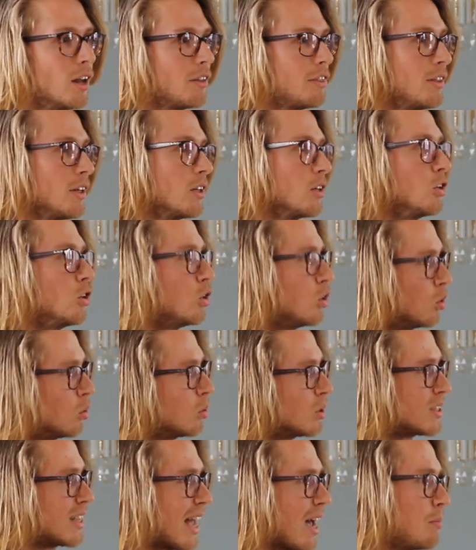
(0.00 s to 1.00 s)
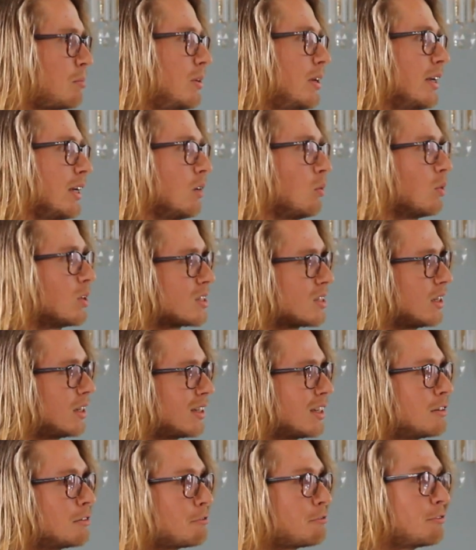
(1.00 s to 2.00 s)
nothing new was happening. It
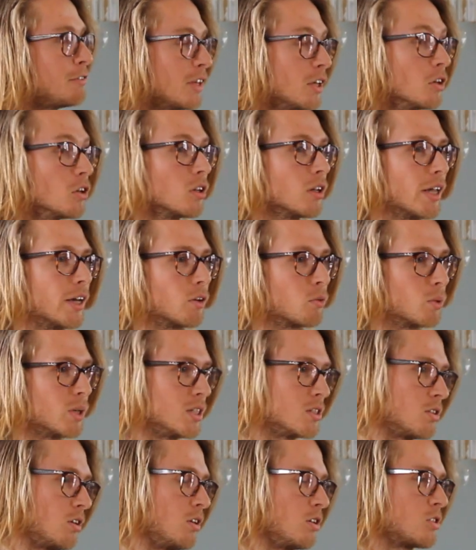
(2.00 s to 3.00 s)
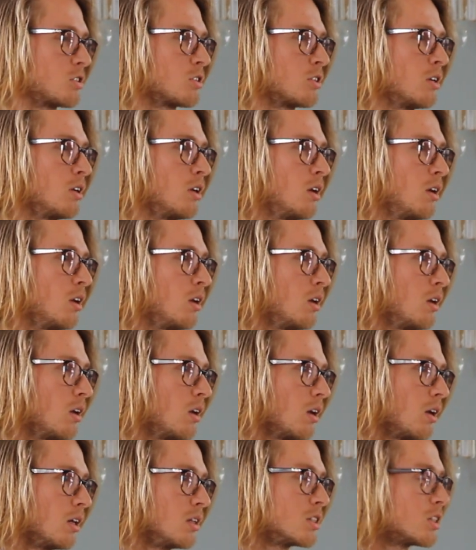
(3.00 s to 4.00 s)
didn't feel like research.
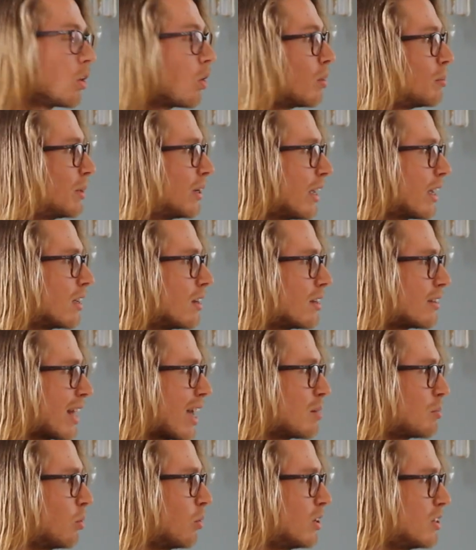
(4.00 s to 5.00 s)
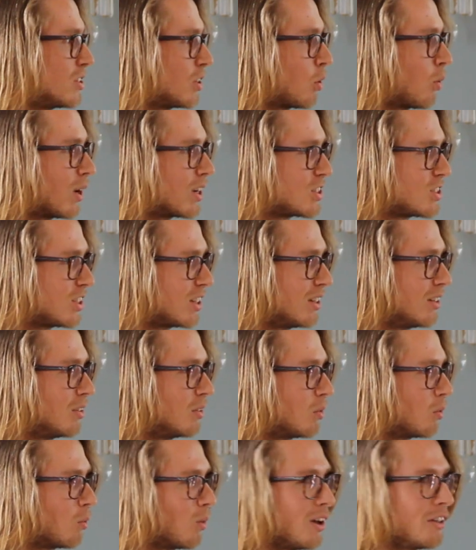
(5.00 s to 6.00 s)
And so I began at that point to
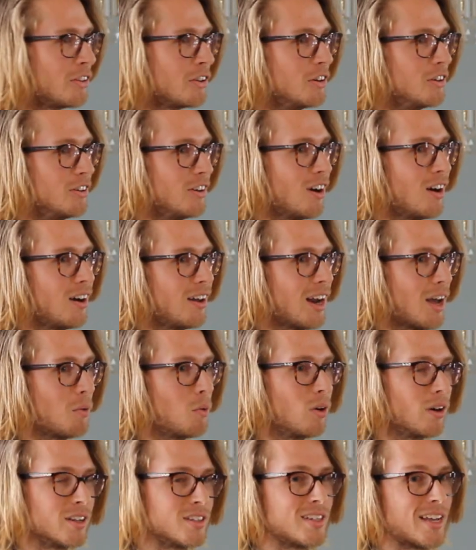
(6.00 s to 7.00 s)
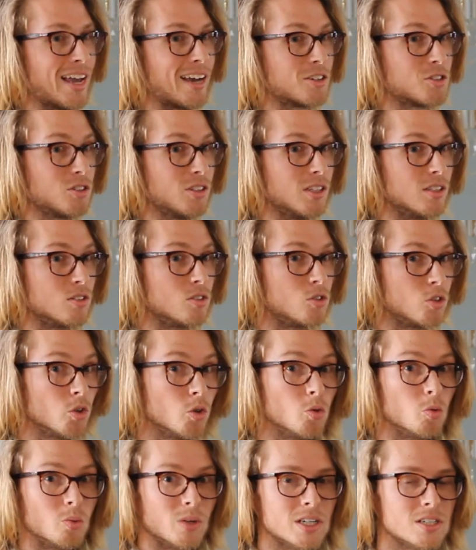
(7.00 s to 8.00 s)
question whether or not I wanted to actually do
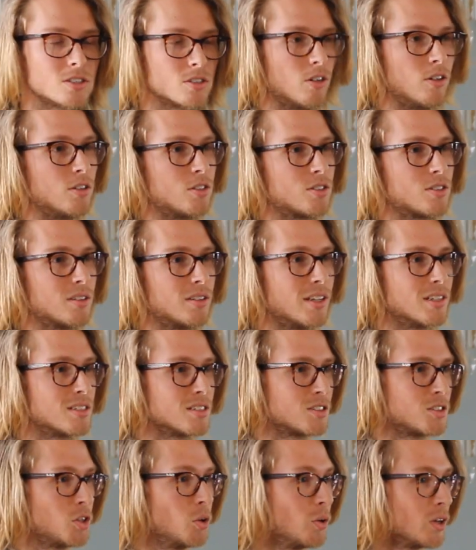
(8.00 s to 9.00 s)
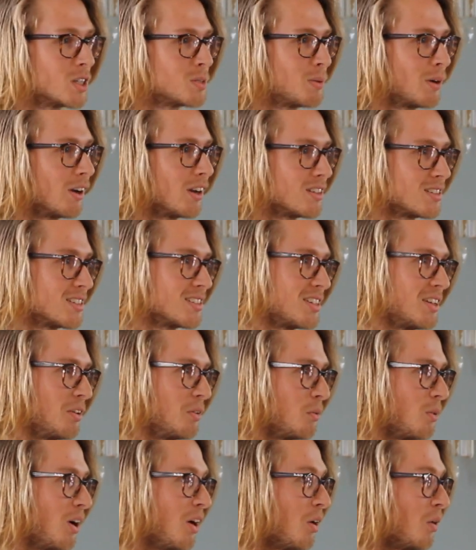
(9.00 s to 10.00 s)
research. This is 2 experiences in
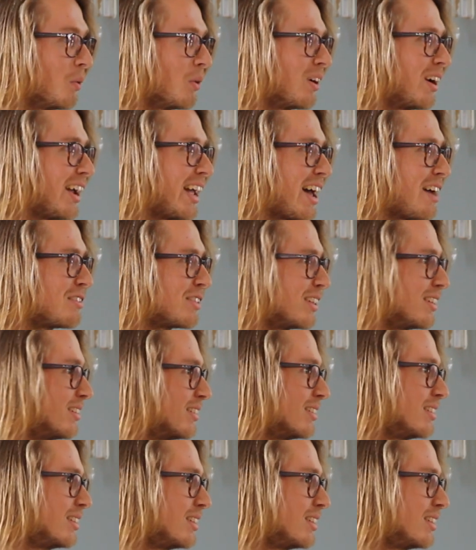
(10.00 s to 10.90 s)
a row where I haven't